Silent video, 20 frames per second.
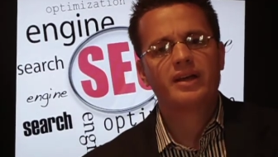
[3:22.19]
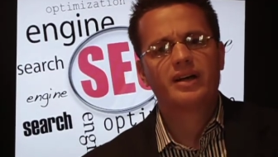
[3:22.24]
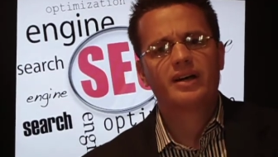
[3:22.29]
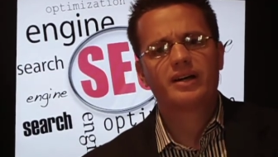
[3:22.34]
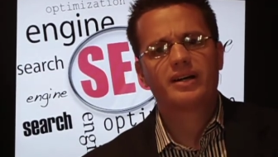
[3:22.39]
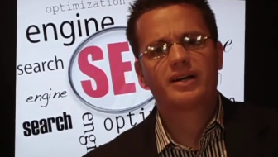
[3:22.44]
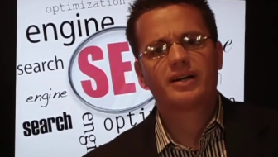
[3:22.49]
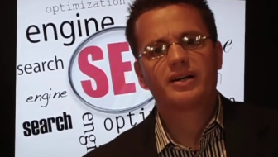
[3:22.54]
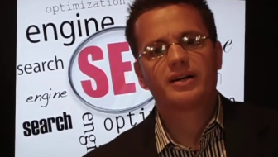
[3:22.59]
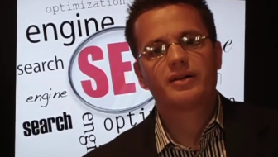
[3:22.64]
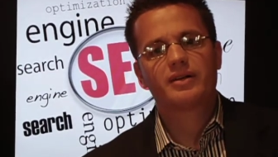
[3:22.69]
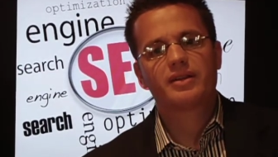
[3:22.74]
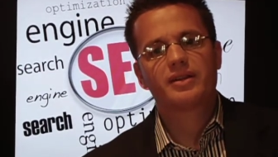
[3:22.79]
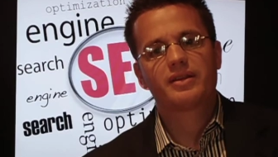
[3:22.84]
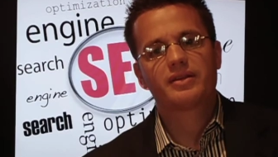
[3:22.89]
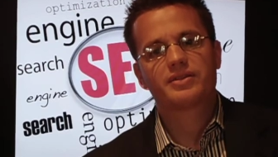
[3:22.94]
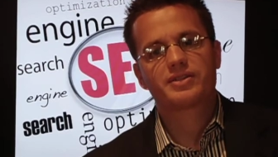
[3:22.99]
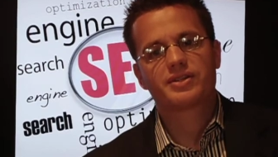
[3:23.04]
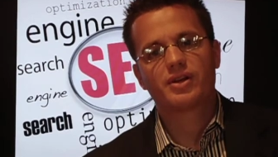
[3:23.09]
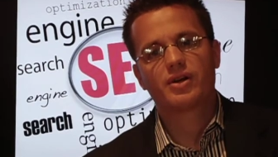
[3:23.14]
Uh,
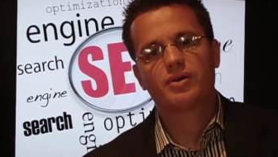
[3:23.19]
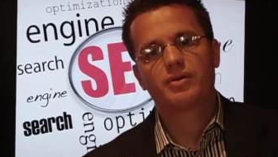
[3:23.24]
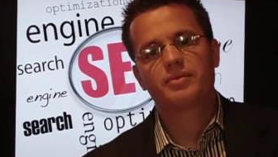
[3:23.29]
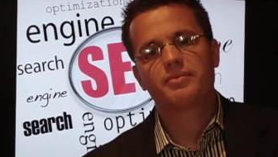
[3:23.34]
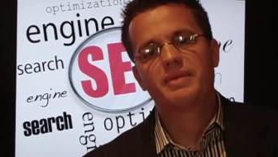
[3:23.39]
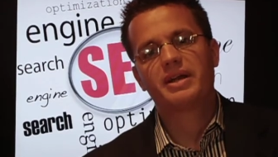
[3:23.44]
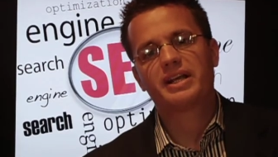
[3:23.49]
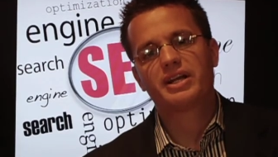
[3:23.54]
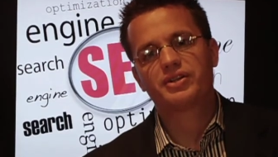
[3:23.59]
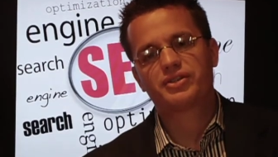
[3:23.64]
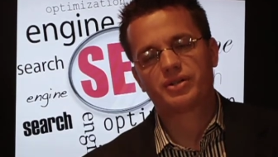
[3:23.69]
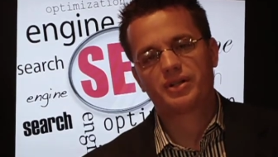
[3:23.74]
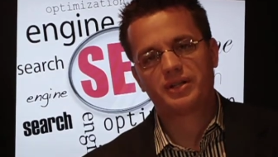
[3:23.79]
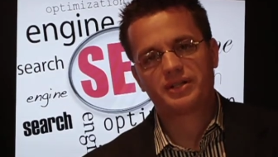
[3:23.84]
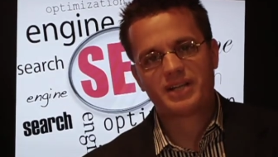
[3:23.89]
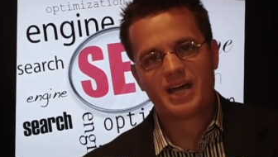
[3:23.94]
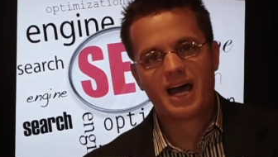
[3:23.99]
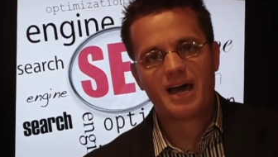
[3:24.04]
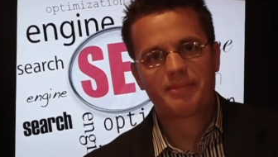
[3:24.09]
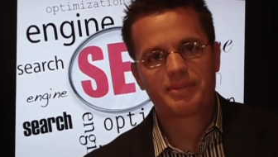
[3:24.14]
so making sure the
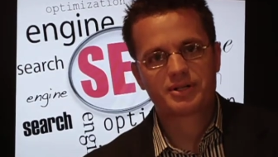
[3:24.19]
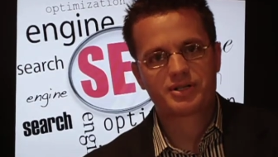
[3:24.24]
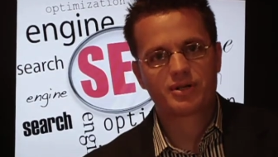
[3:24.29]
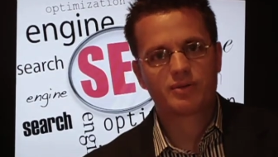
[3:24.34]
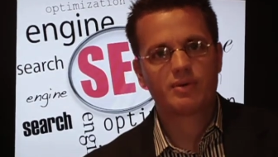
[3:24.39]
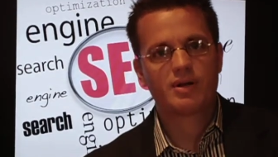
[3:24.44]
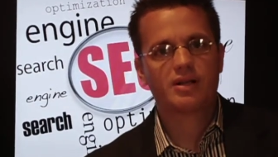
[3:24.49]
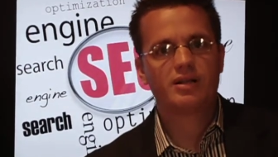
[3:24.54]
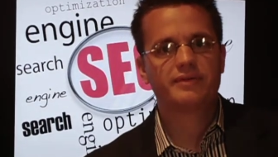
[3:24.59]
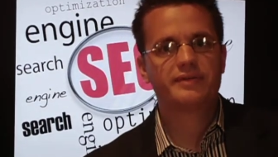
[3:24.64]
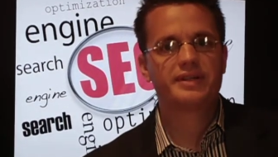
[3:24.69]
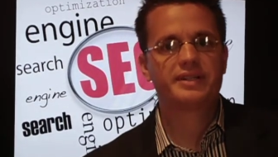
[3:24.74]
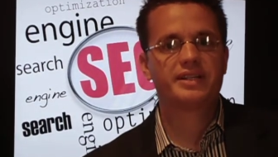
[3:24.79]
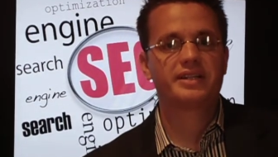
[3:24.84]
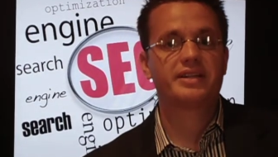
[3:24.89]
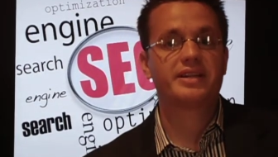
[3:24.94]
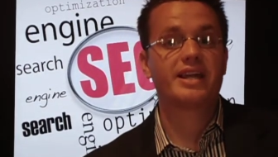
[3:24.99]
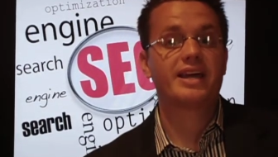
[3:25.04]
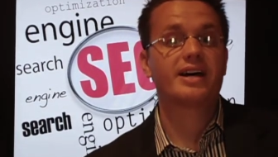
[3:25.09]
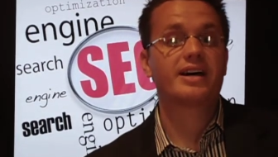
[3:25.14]
topics are relevant,
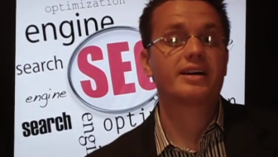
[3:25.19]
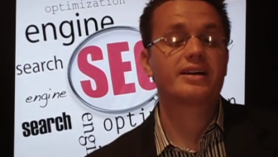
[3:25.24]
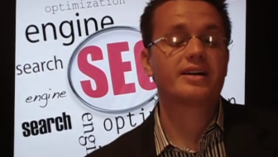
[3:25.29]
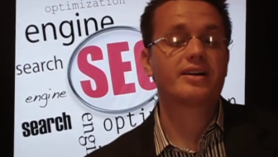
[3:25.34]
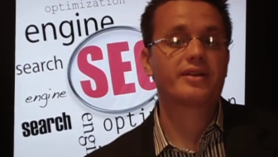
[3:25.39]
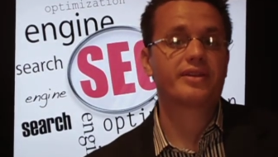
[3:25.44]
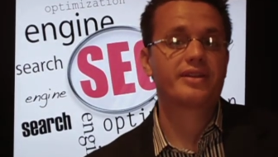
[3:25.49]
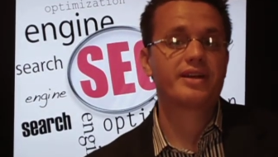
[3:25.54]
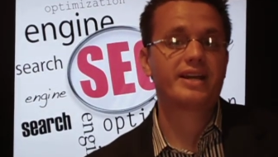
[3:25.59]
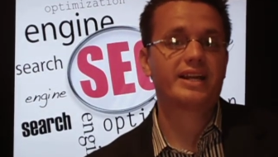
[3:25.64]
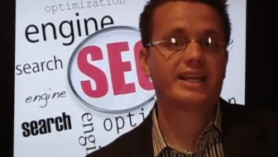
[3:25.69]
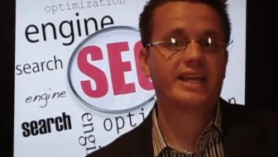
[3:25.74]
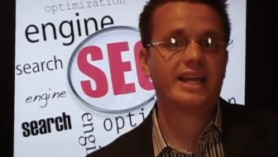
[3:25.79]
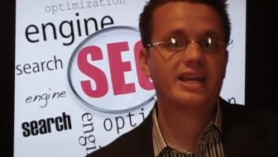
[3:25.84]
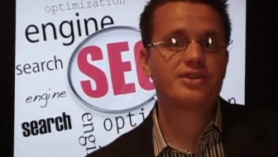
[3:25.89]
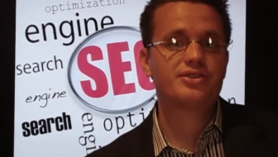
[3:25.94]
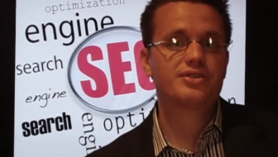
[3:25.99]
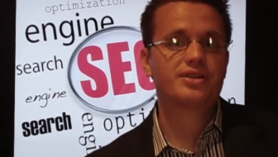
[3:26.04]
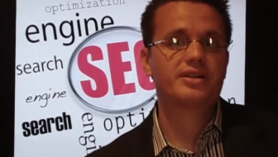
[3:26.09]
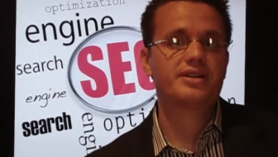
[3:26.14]
that the uh,
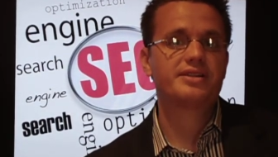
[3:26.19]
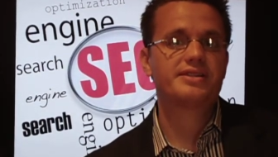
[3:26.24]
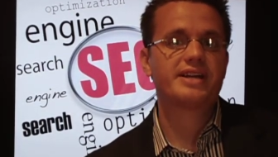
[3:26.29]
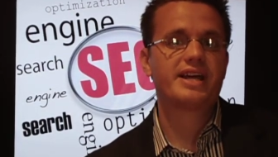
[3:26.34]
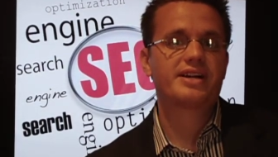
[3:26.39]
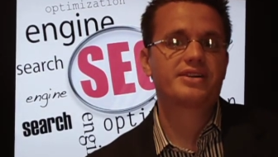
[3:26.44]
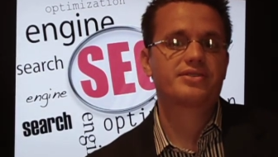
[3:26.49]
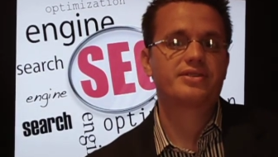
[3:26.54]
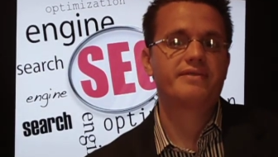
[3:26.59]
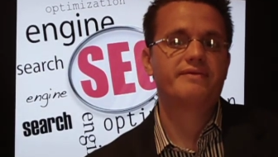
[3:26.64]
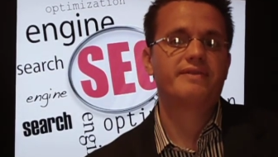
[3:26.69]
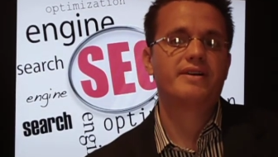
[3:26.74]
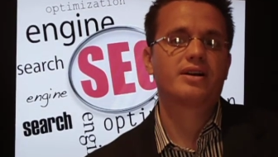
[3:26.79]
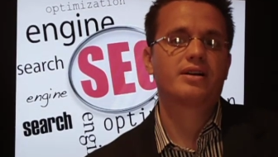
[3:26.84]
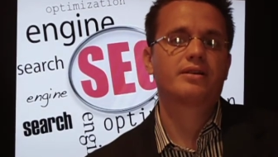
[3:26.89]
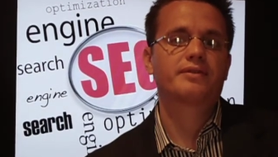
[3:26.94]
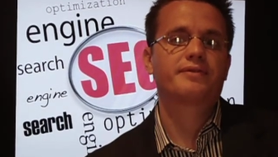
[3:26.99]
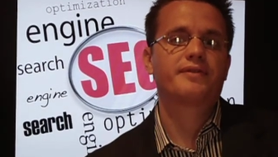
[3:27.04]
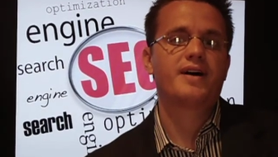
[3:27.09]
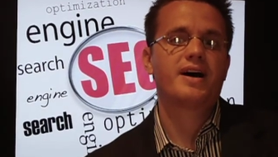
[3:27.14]
authentication is actually
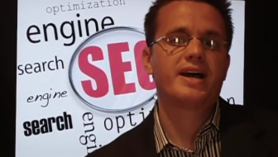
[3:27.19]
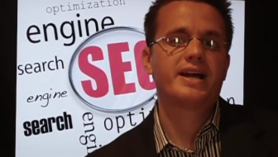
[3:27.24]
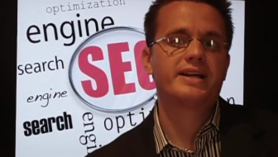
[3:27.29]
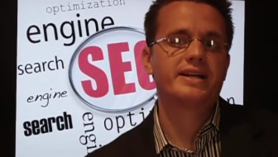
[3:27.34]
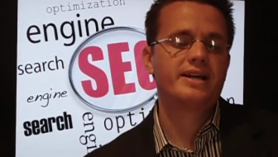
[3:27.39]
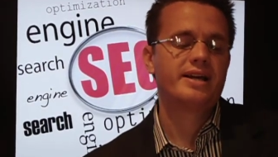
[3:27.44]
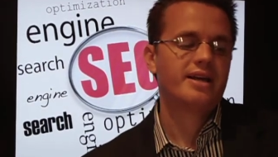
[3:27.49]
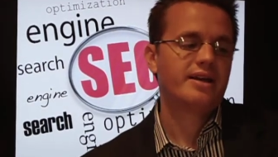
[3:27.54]
verified.